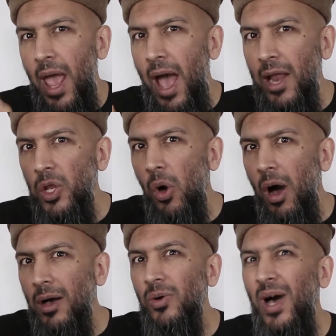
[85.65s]
And your
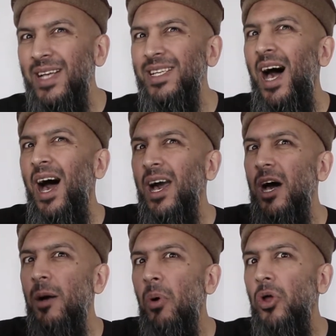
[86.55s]
uncle has a haq
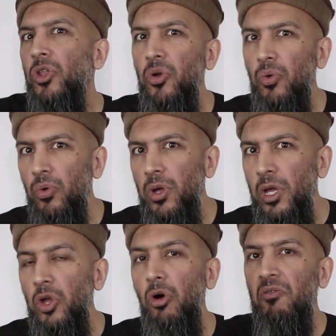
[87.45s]
upon you.
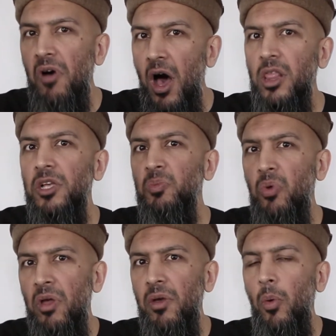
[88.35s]
Your father's
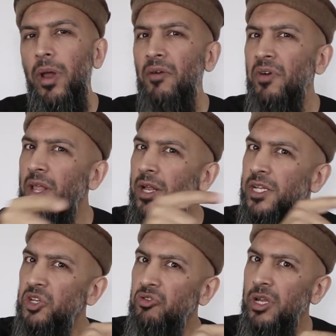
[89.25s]
brother, whatever their
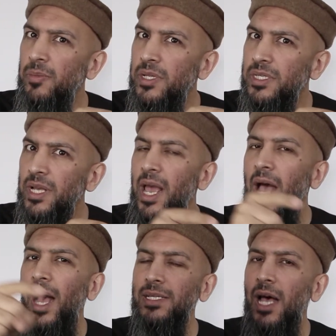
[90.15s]
disagreements,
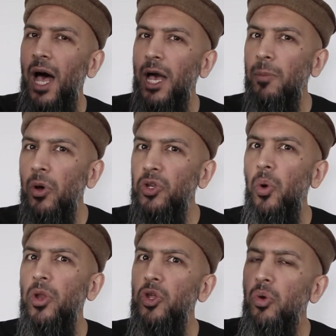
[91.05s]
has a haq upon
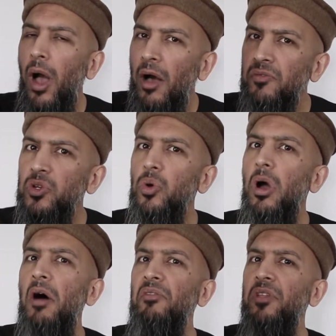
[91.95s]
you. And you have to look
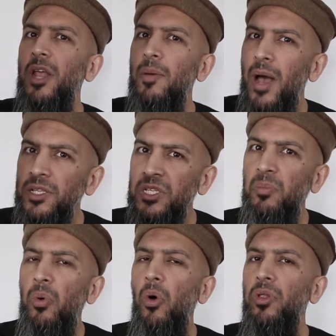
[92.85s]
after them and
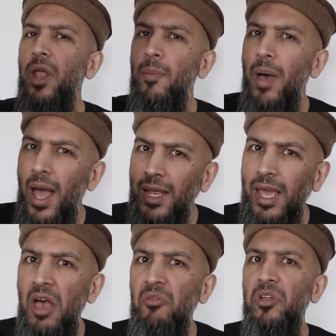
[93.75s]
support them and
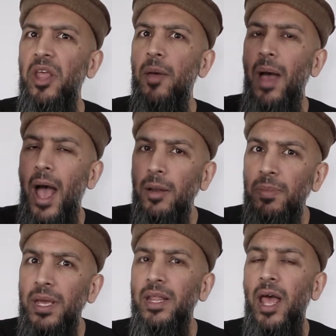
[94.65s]
care for them and
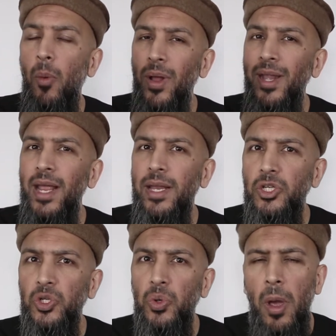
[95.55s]
be there when they
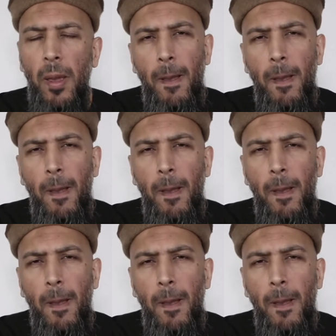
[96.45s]
need you.